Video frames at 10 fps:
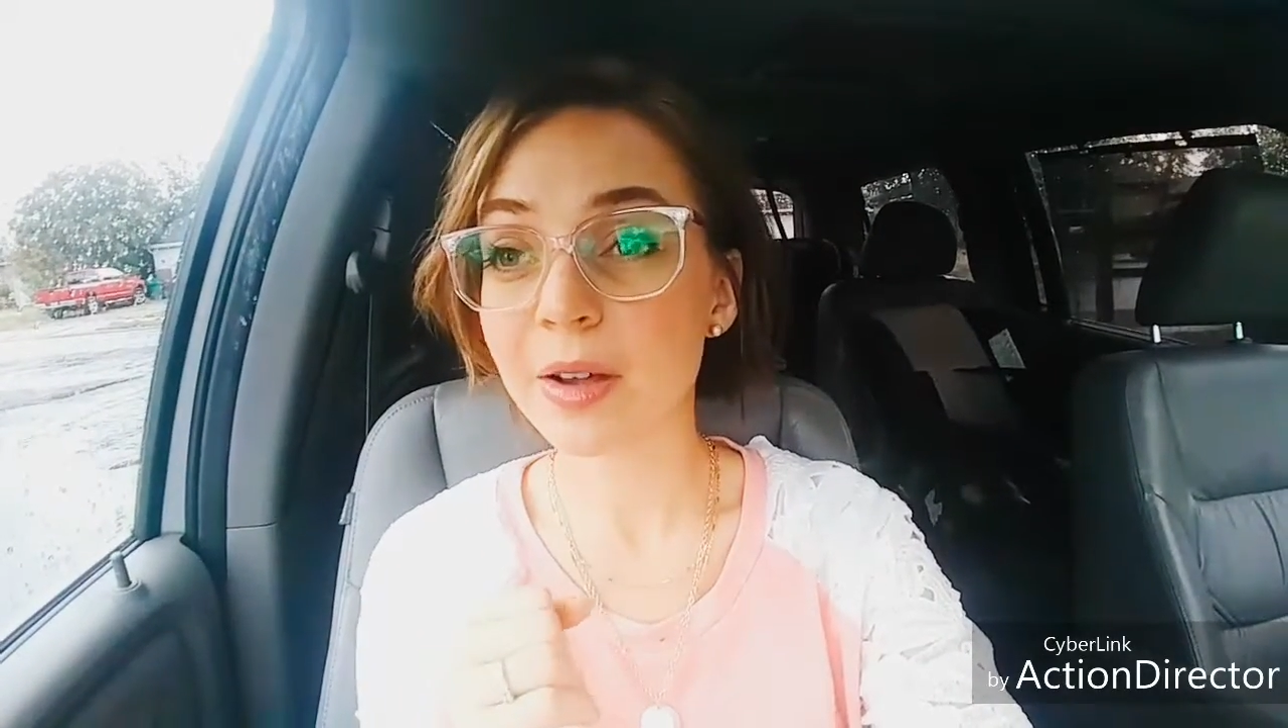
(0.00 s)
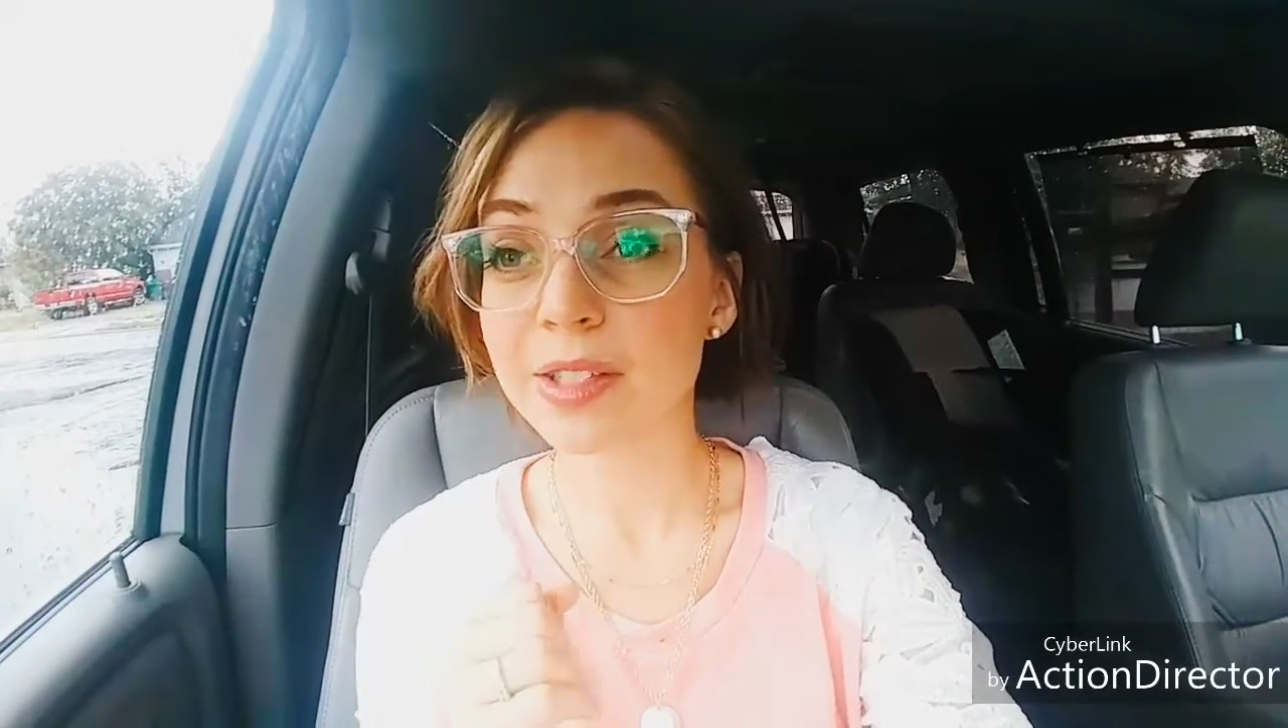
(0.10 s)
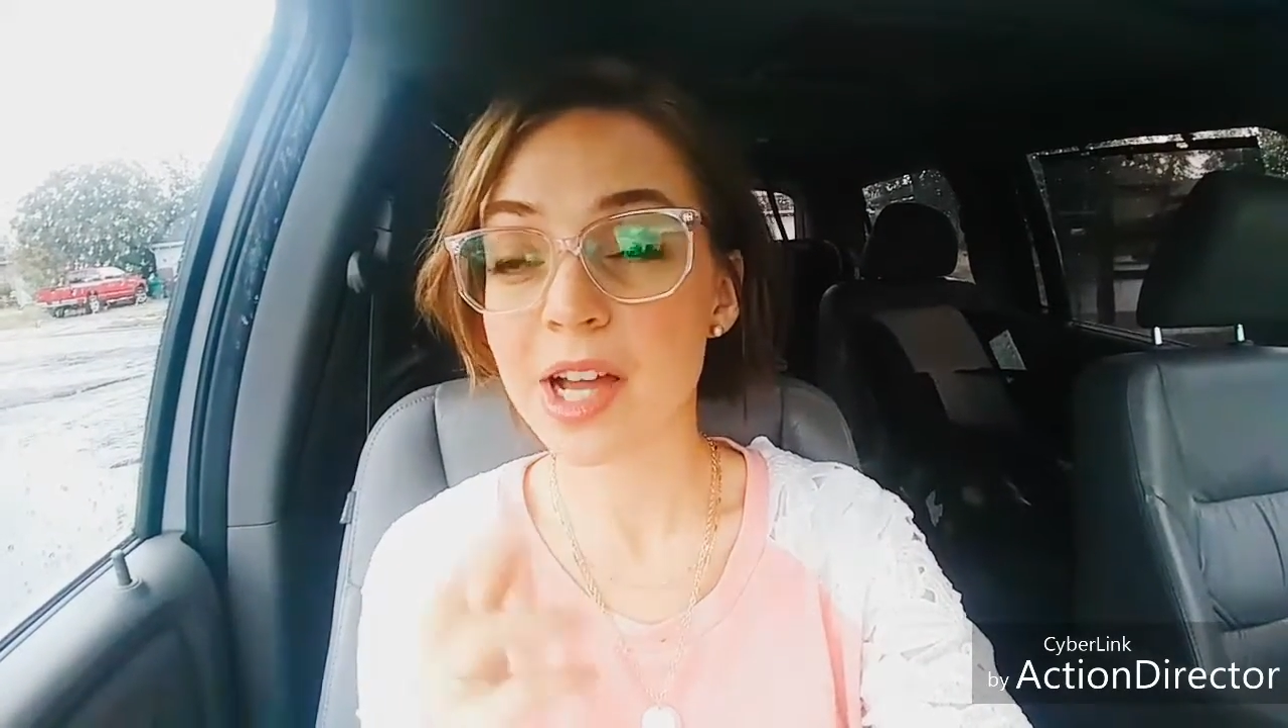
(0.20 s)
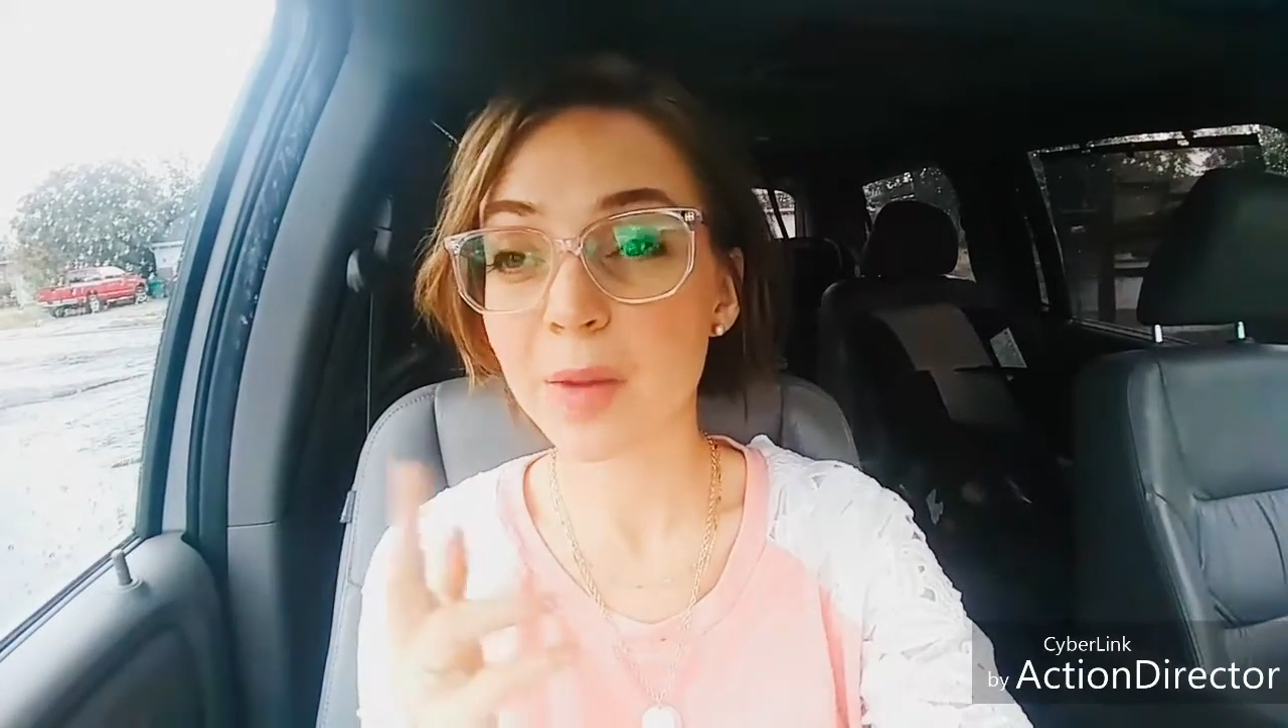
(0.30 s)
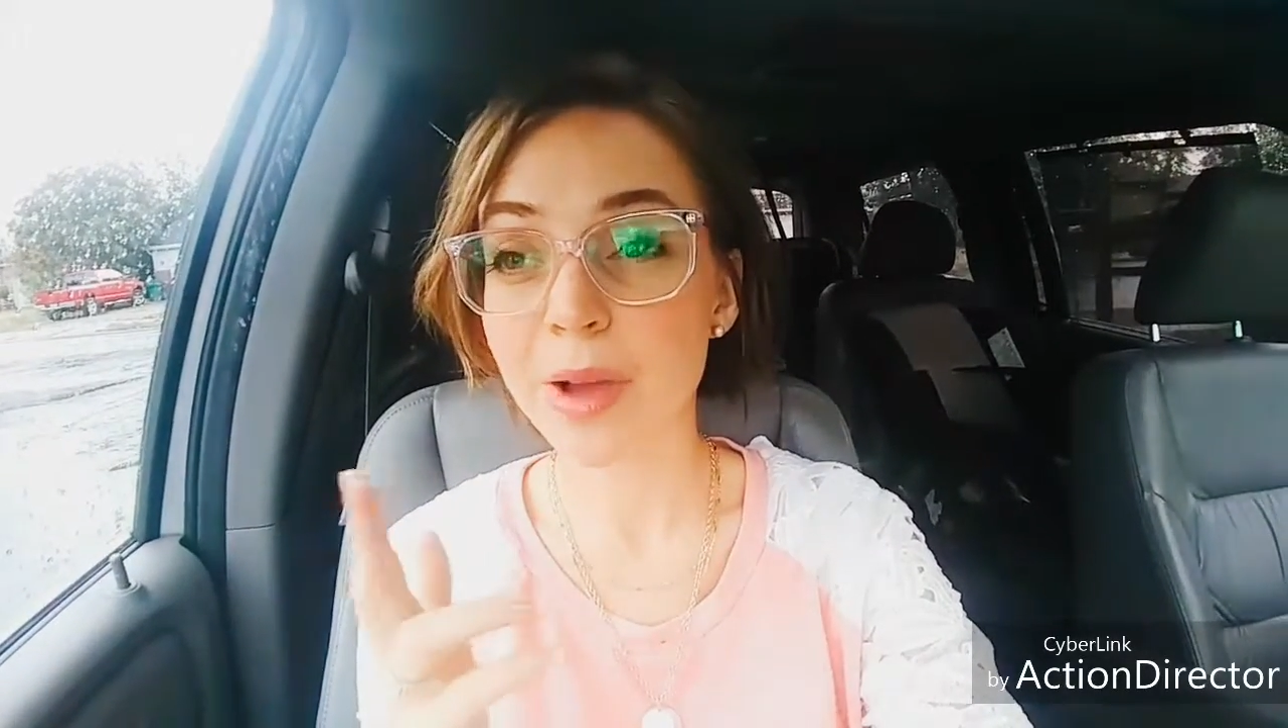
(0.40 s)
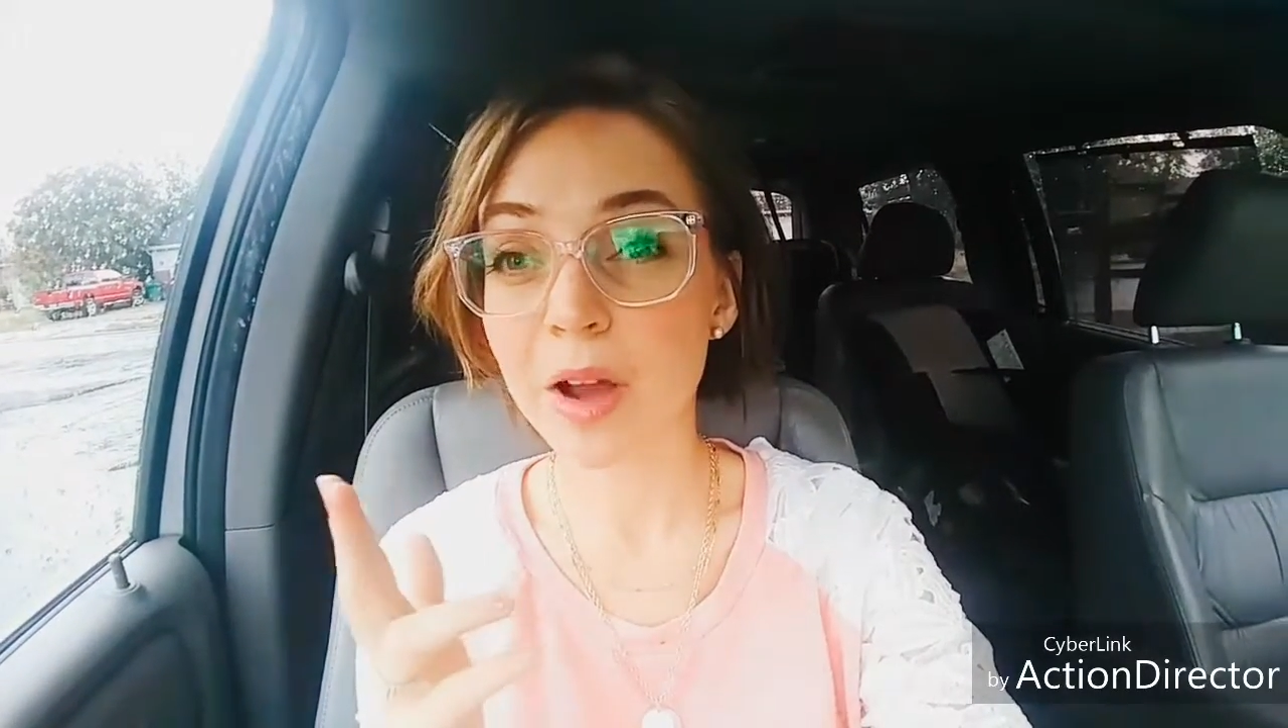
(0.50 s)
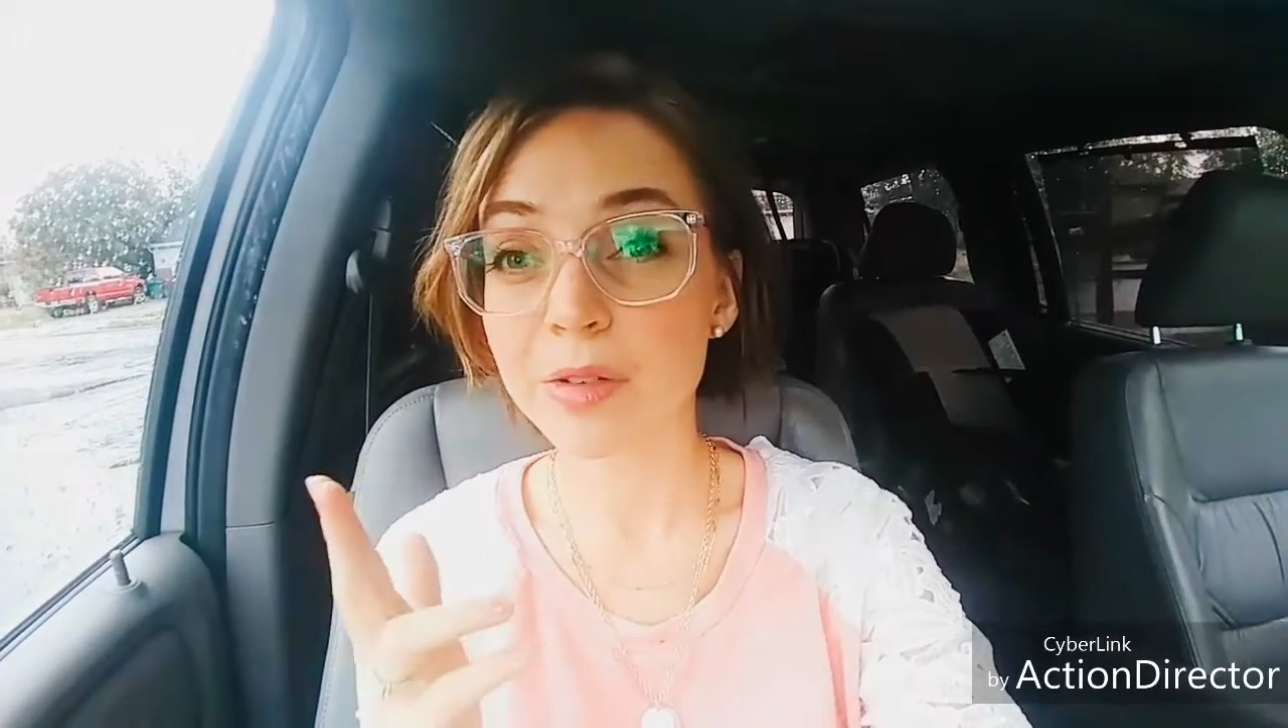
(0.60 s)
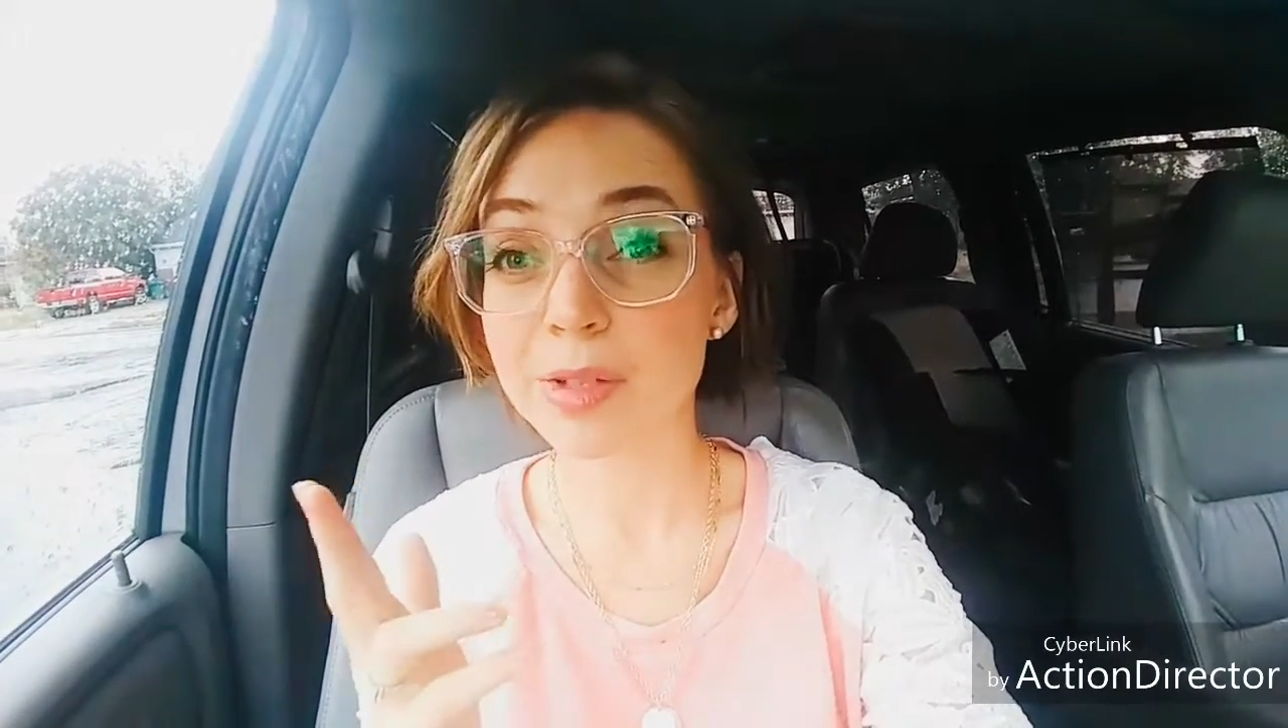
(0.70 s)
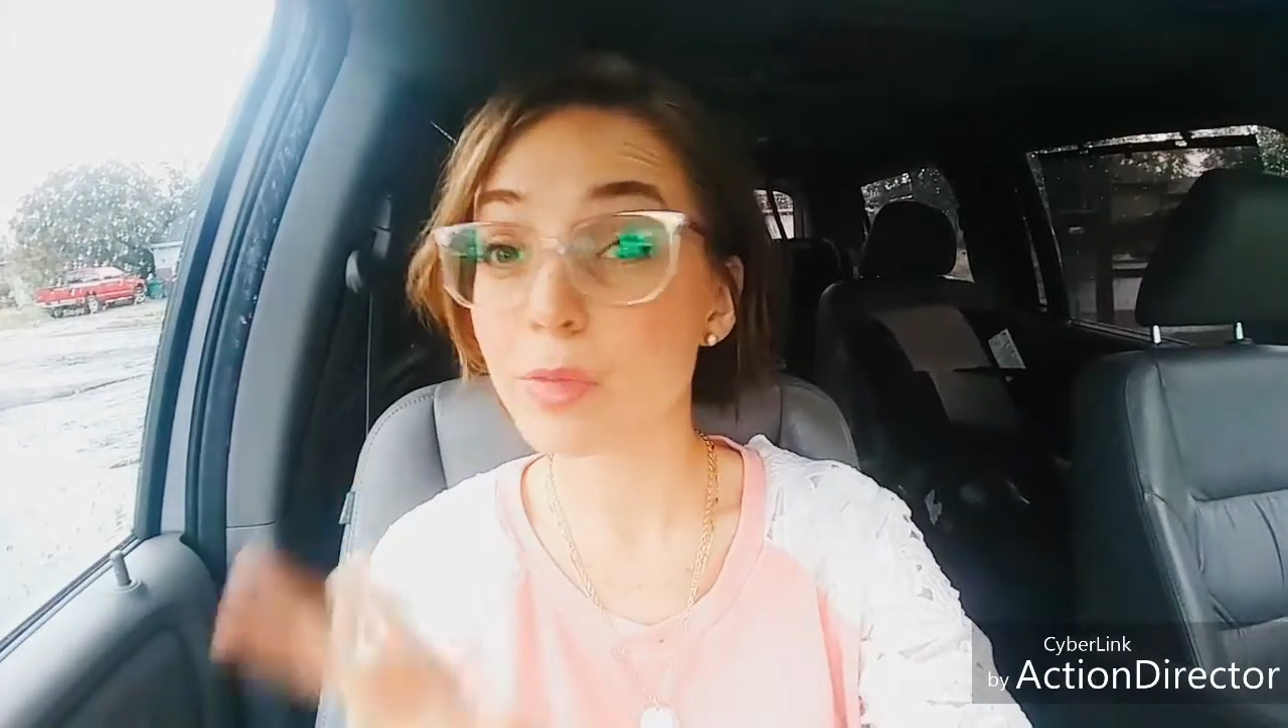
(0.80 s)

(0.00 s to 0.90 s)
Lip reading: talk about